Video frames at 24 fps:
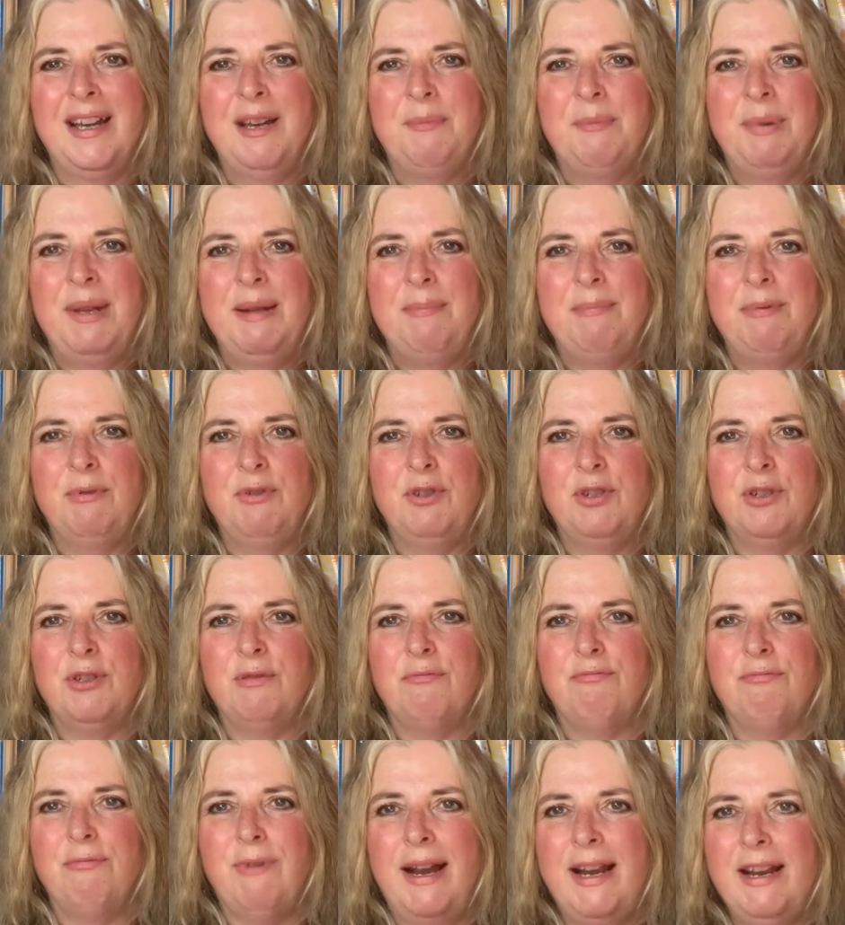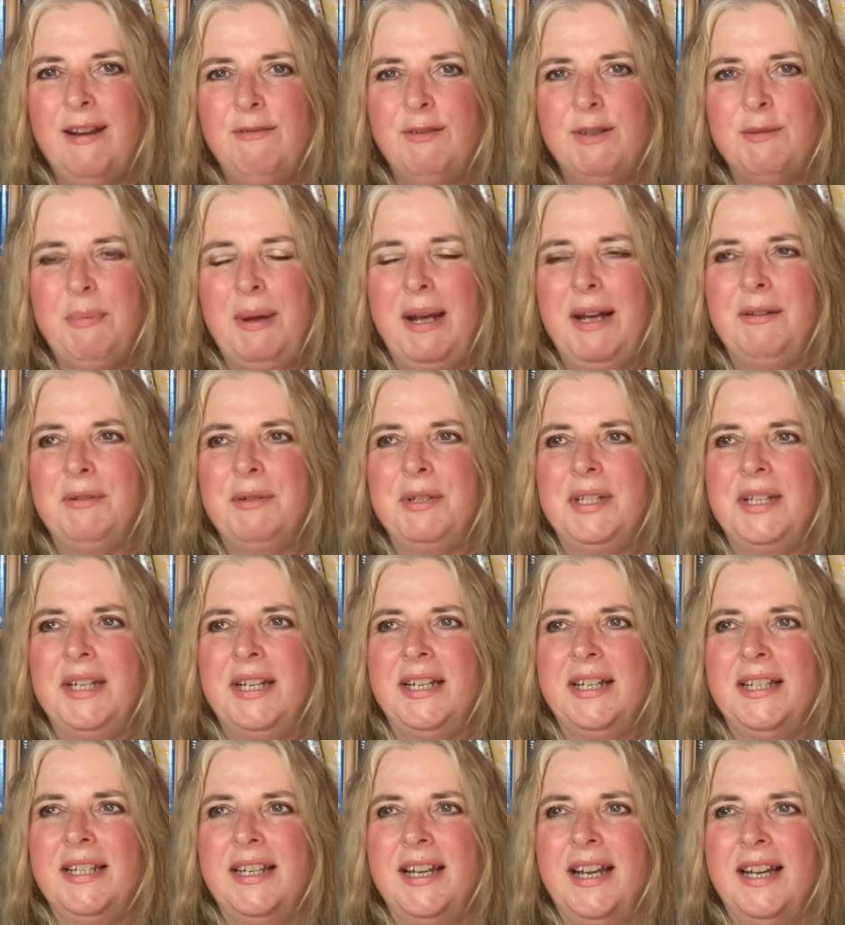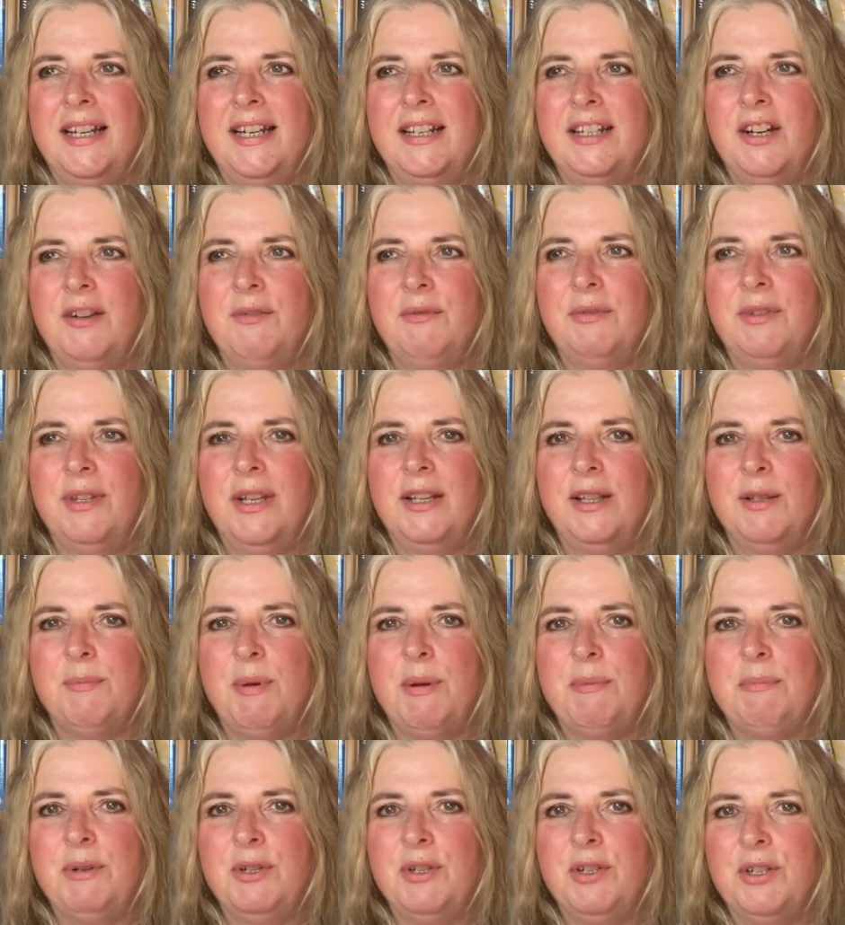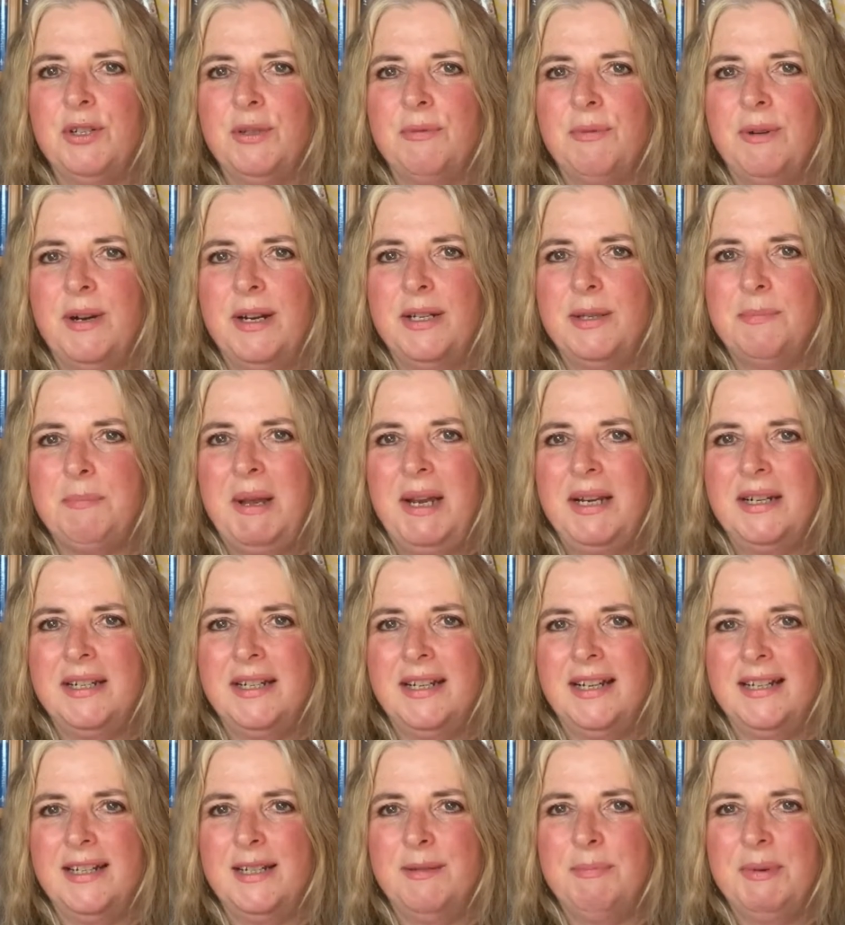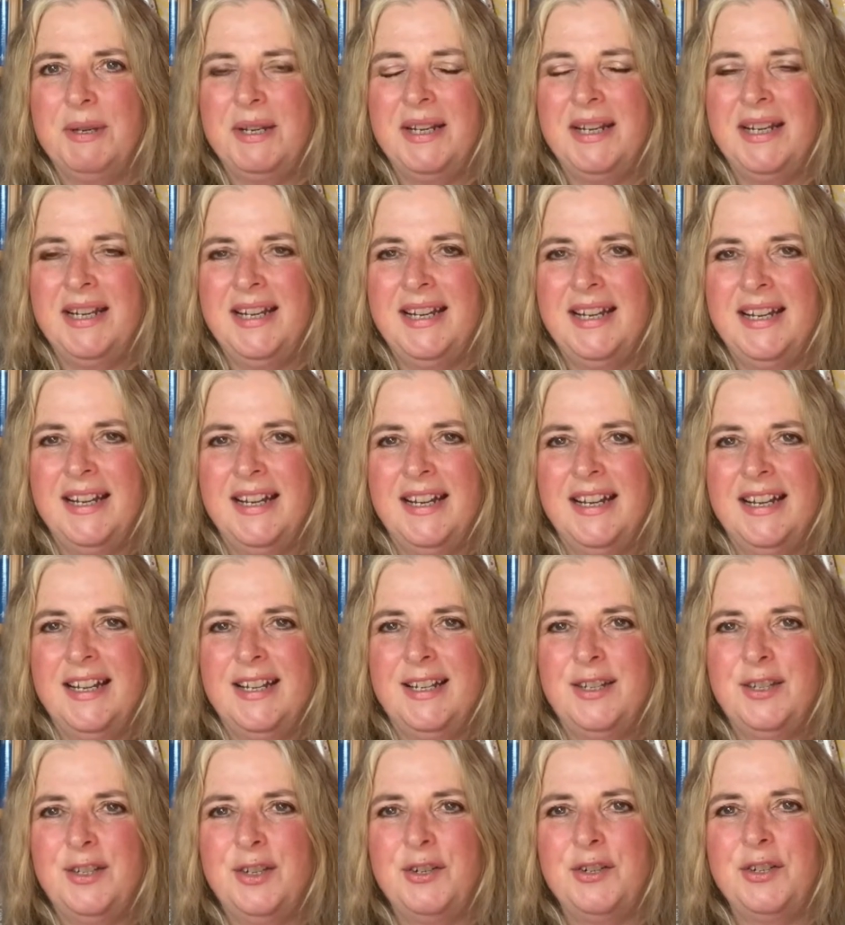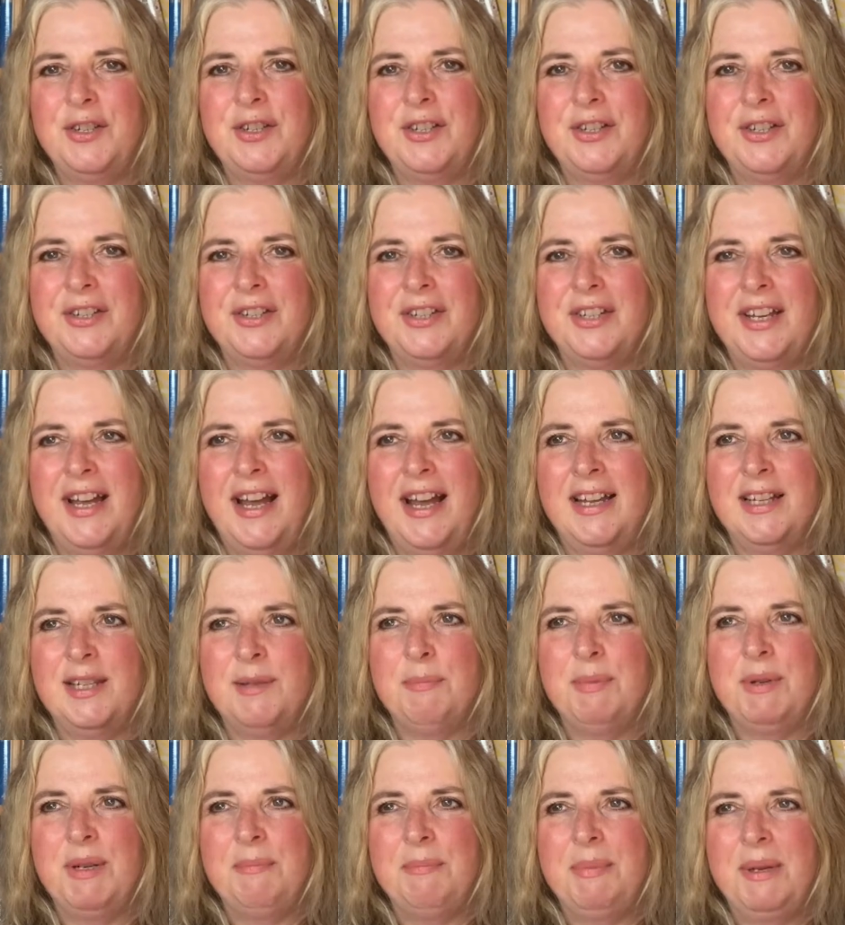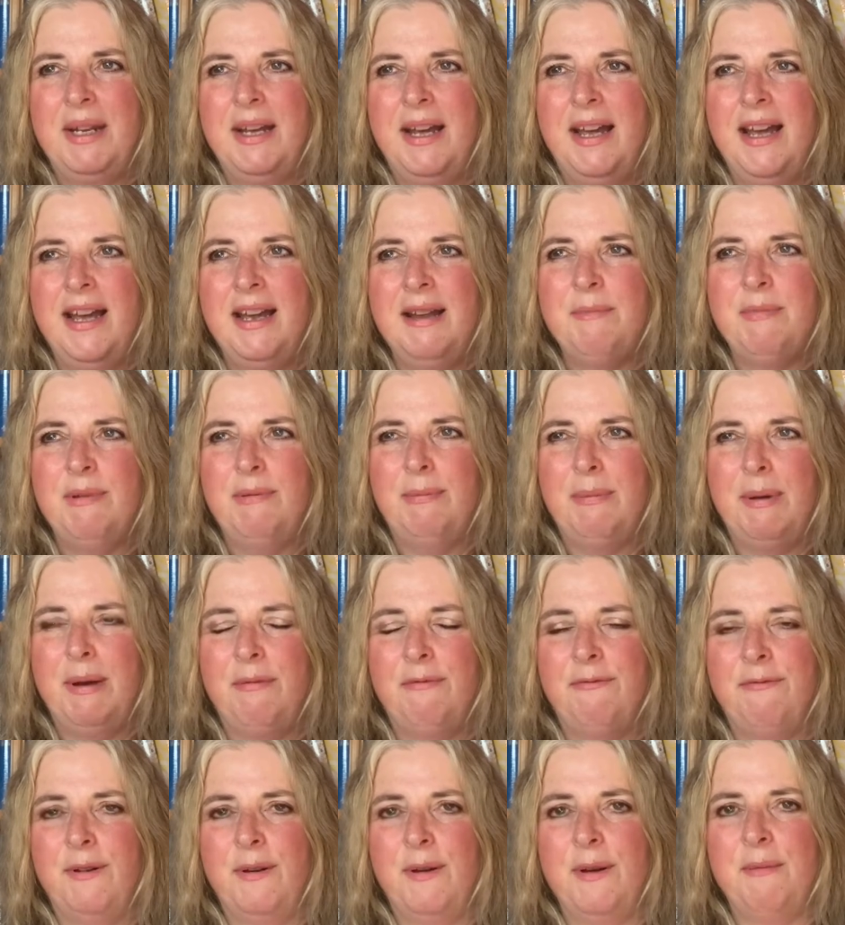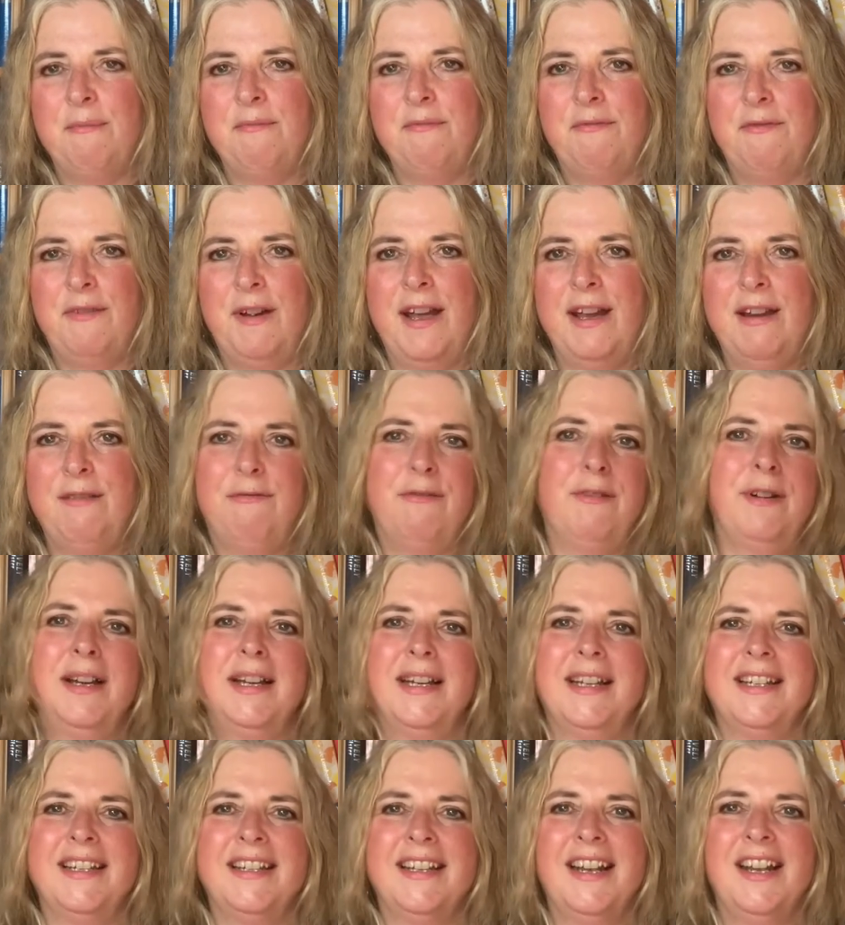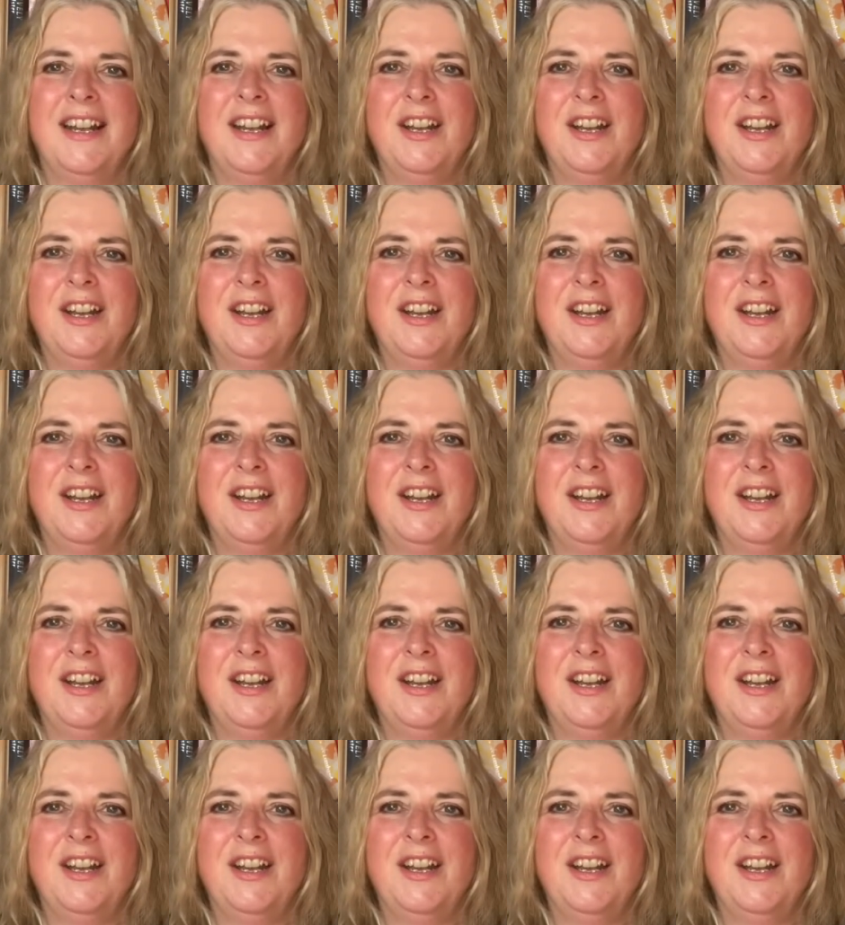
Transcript: People just raved about it, and I don't think the publishers were expecting it to be such a success, but it became a firm favourite.